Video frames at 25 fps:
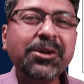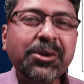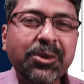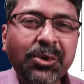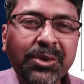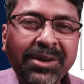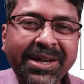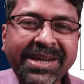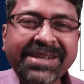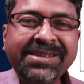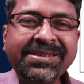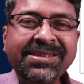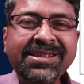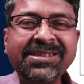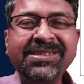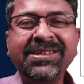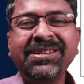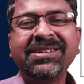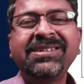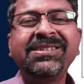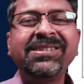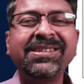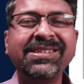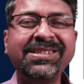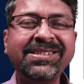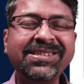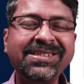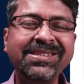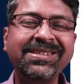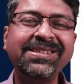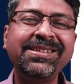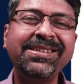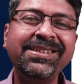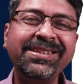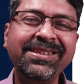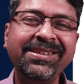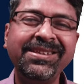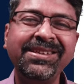to taste the
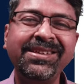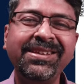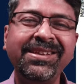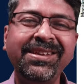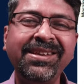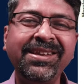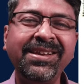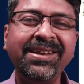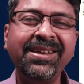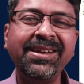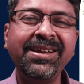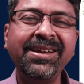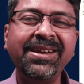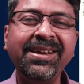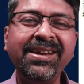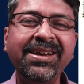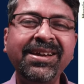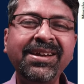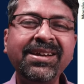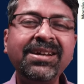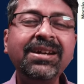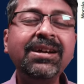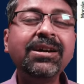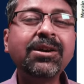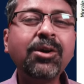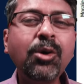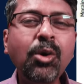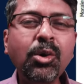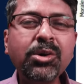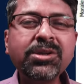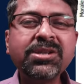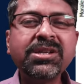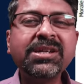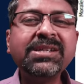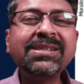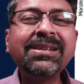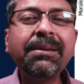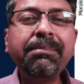success. A
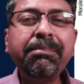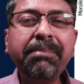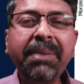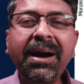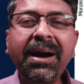coach is a